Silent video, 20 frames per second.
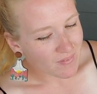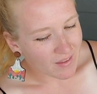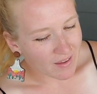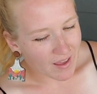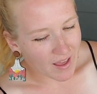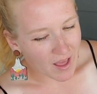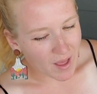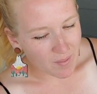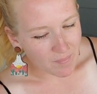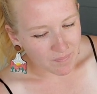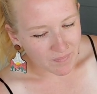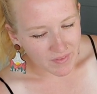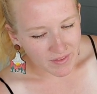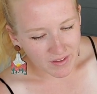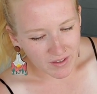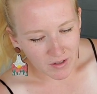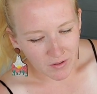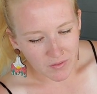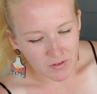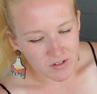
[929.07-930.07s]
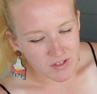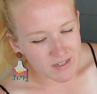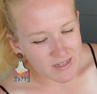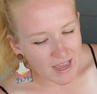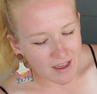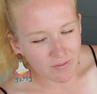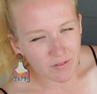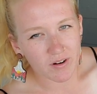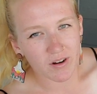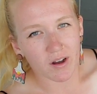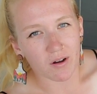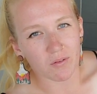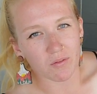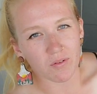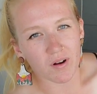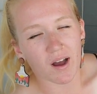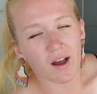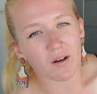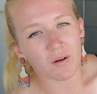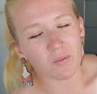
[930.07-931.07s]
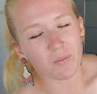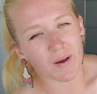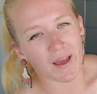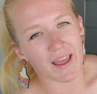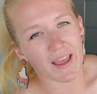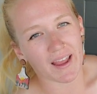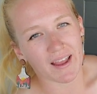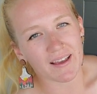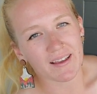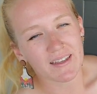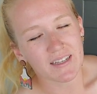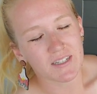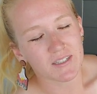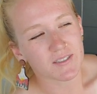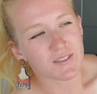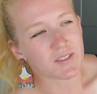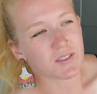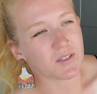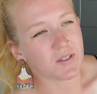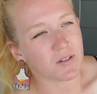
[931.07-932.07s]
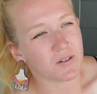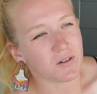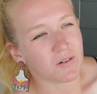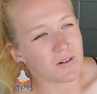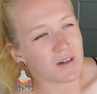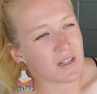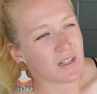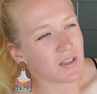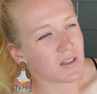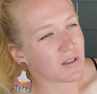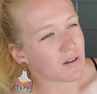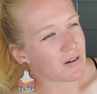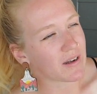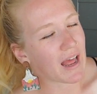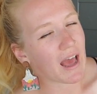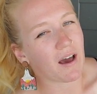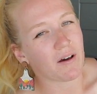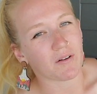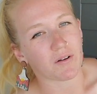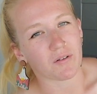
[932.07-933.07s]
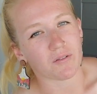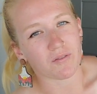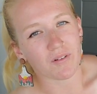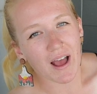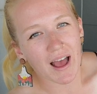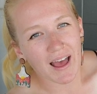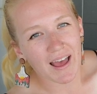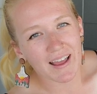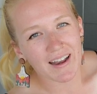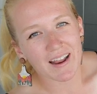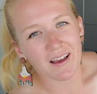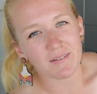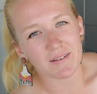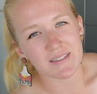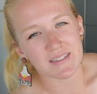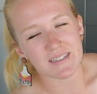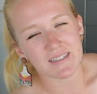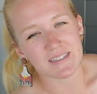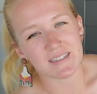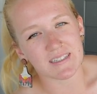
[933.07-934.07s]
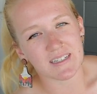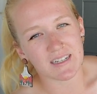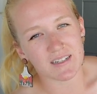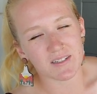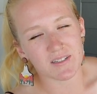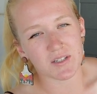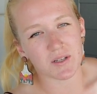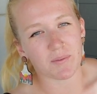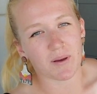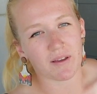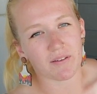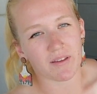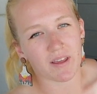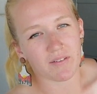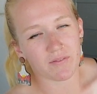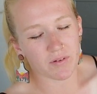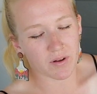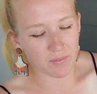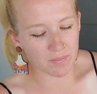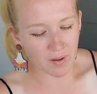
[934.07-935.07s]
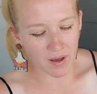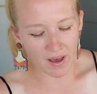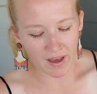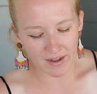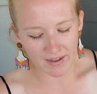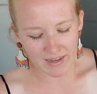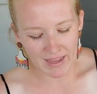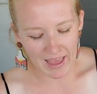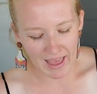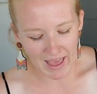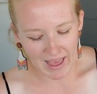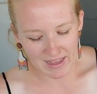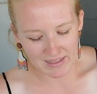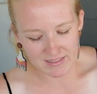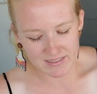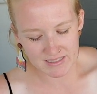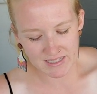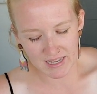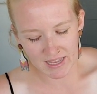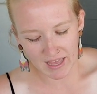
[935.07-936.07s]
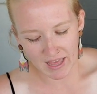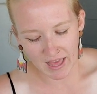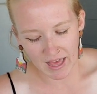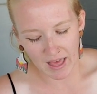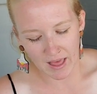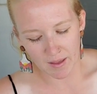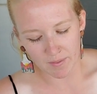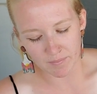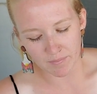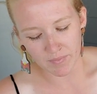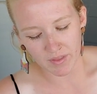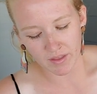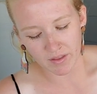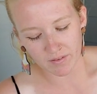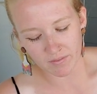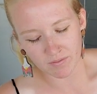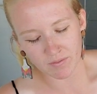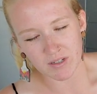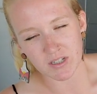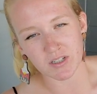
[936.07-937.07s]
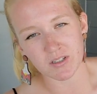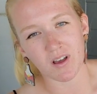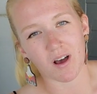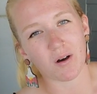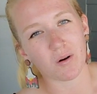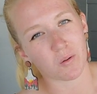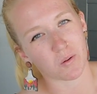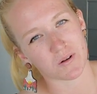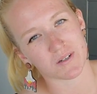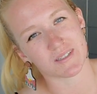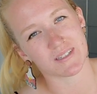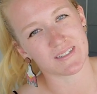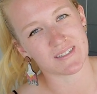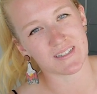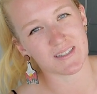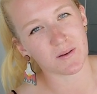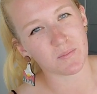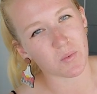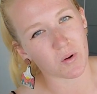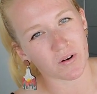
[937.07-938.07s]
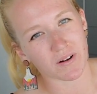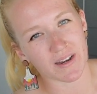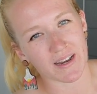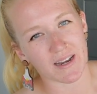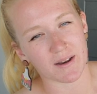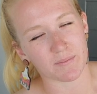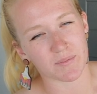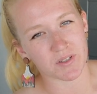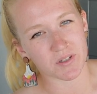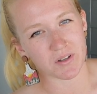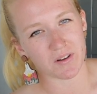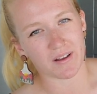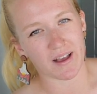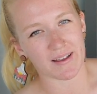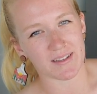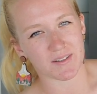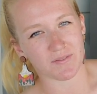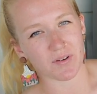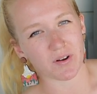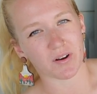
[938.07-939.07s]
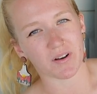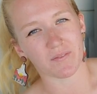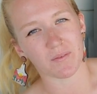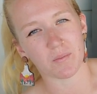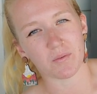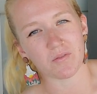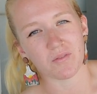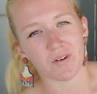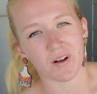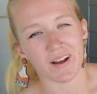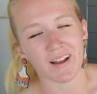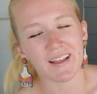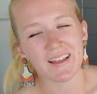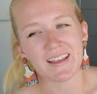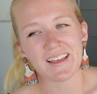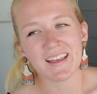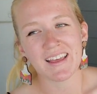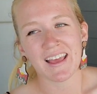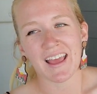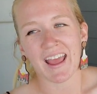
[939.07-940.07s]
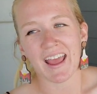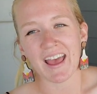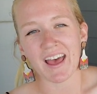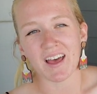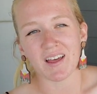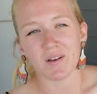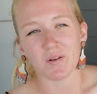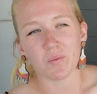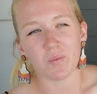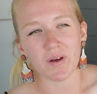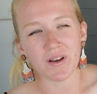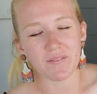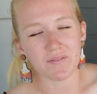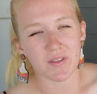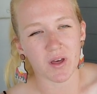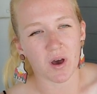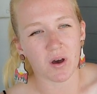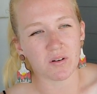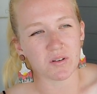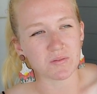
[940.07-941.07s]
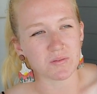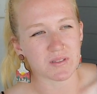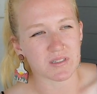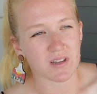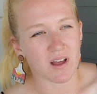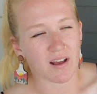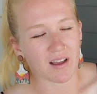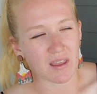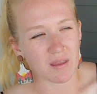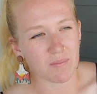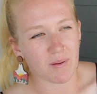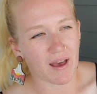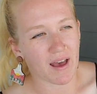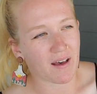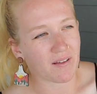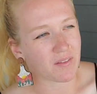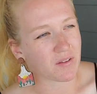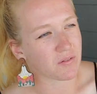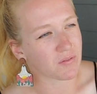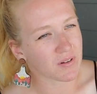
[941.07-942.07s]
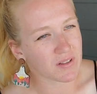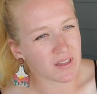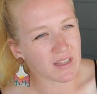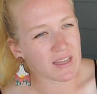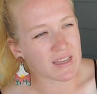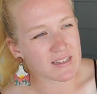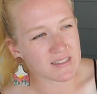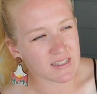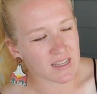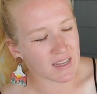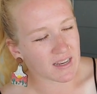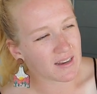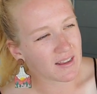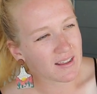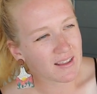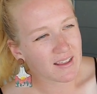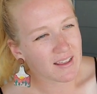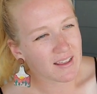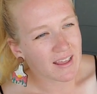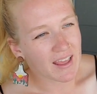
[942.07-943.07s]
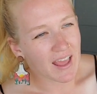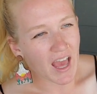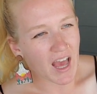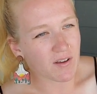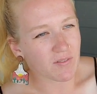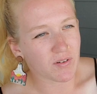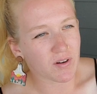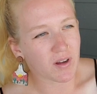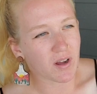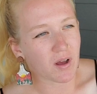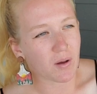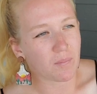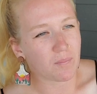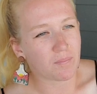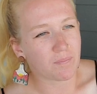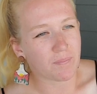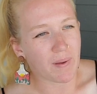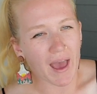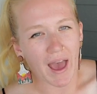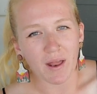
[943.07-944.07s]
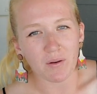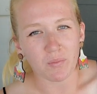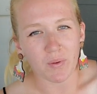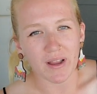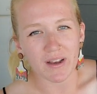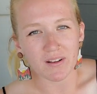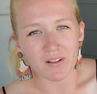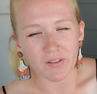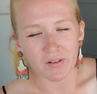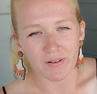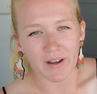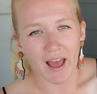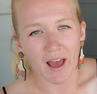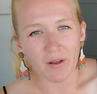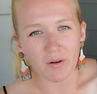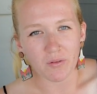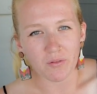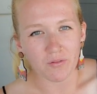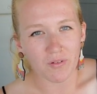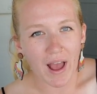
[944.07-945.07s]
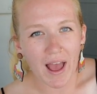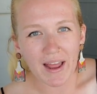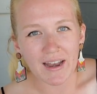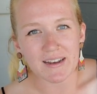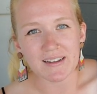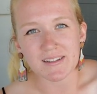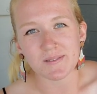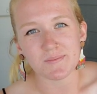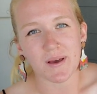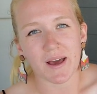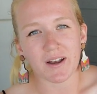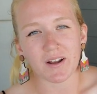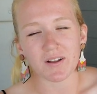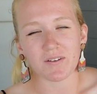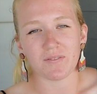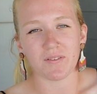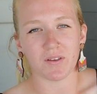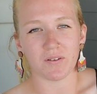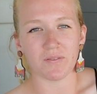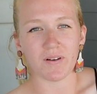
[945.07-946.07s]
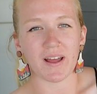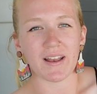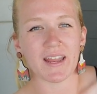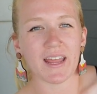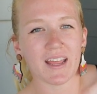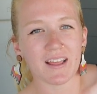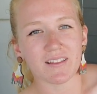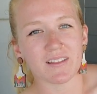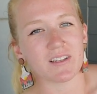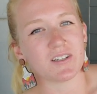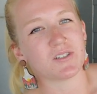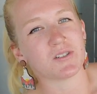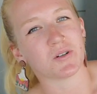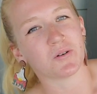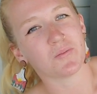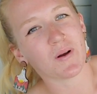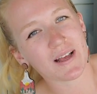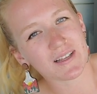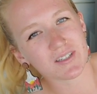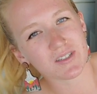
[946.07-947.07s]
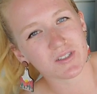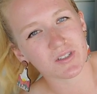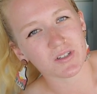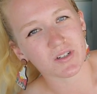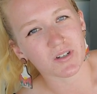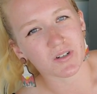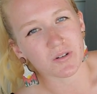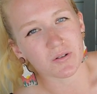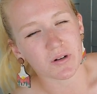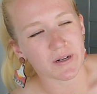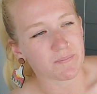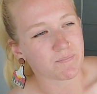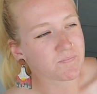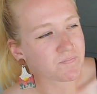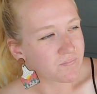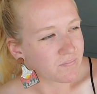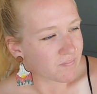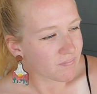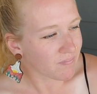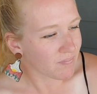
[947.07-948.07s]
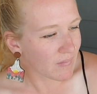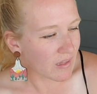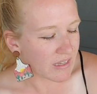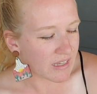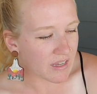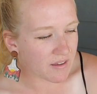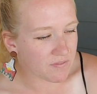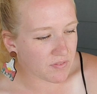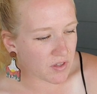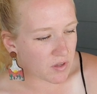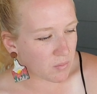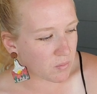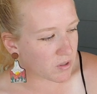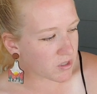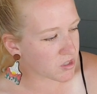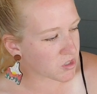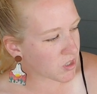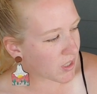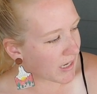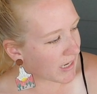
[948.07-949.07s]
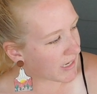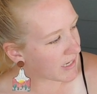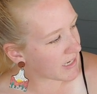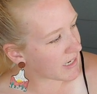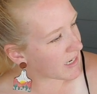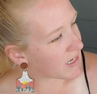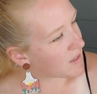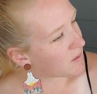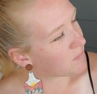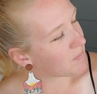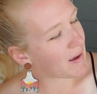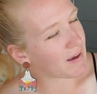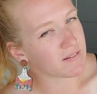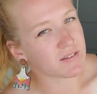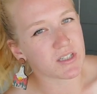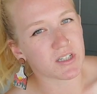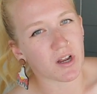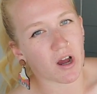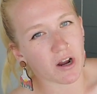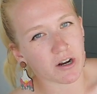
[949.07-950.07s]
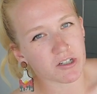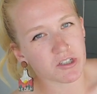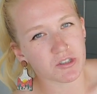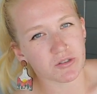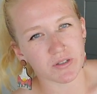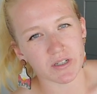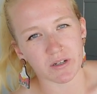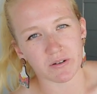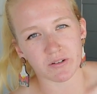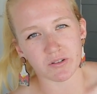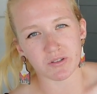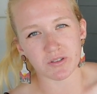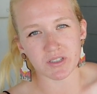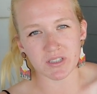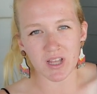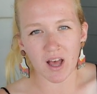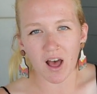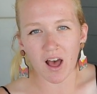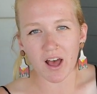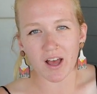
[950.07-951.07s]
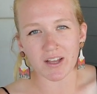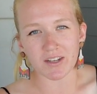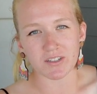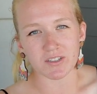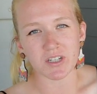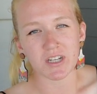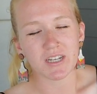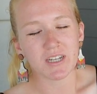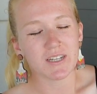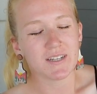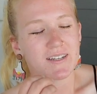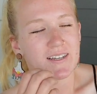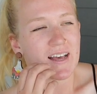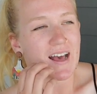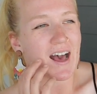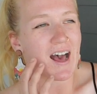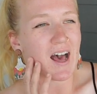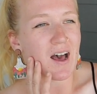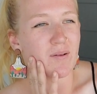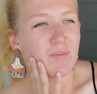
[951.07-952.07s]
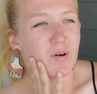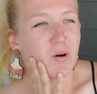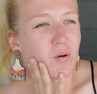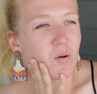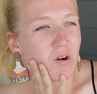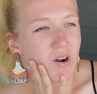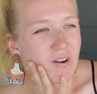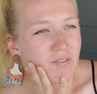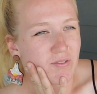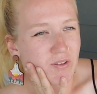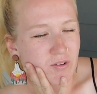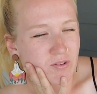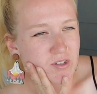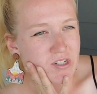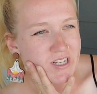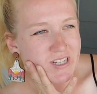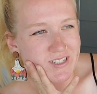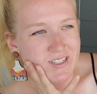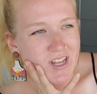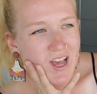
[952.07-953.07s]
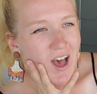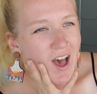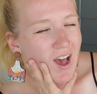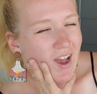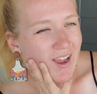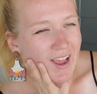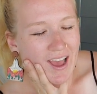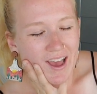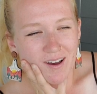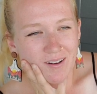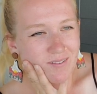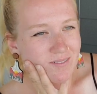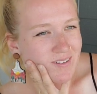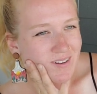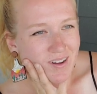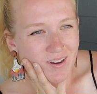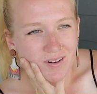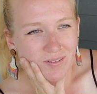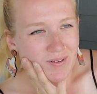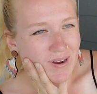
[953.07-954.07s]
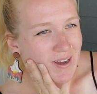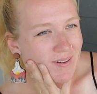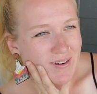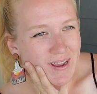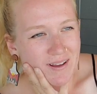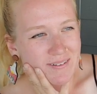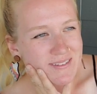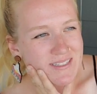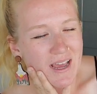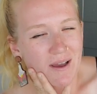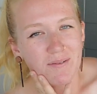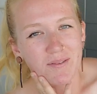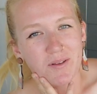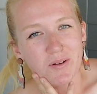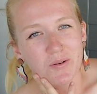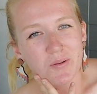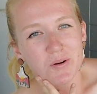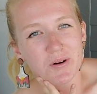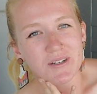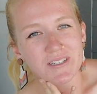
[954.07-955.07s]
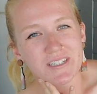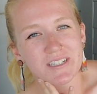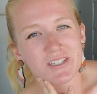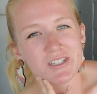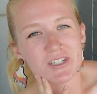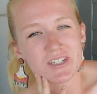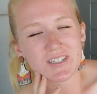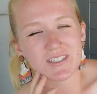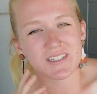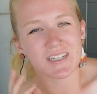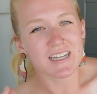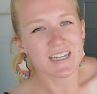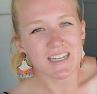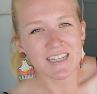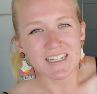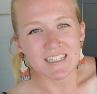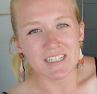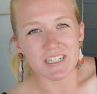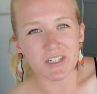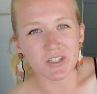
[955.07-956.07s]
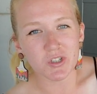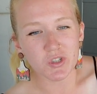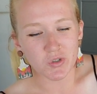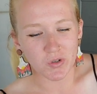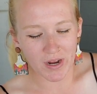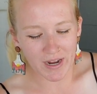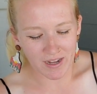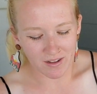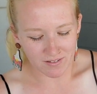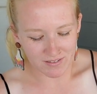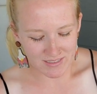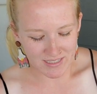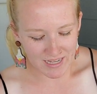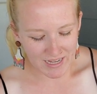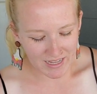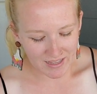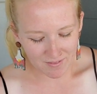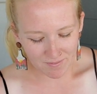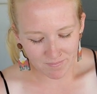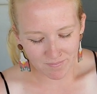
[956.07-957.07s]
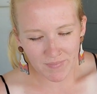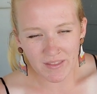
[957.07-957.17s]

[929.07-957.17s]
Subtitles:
You know, there's never a wrong way to learn how to ride. I was listening to my favorite podcast, which is called Horses in the Morning. I'm sure you guys have heard of it before. And one of the hosts was talking about how there really isn't ever a bad way to learn how to ride. It doesn't matter if you ride English or Western, or if you were trained in mounted archery or dressage, or if you just hung out around outside with your horse and just did trails. Like,